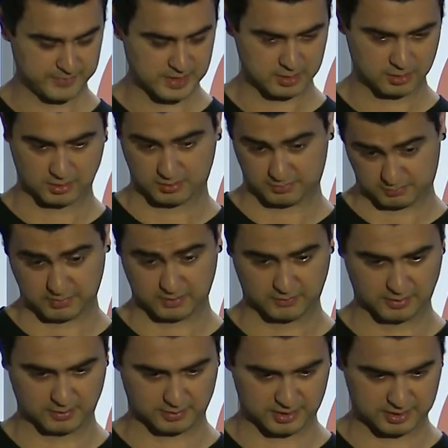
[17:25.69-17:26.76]
so
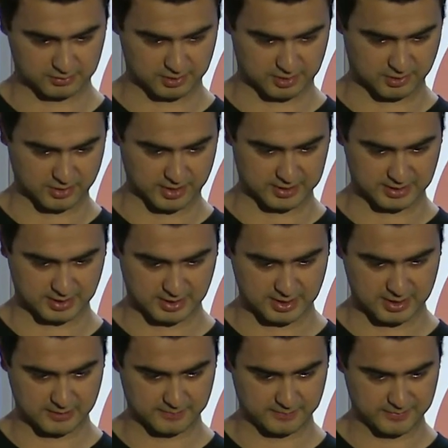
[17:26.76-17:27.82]
it will create
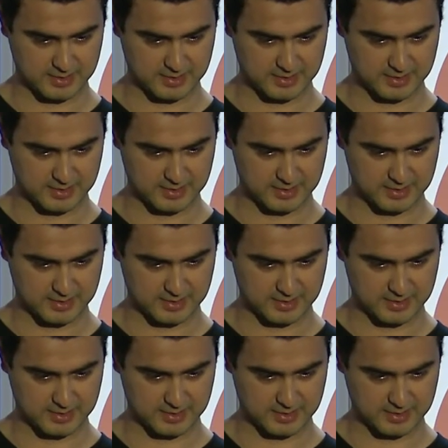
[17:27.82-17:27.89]
again,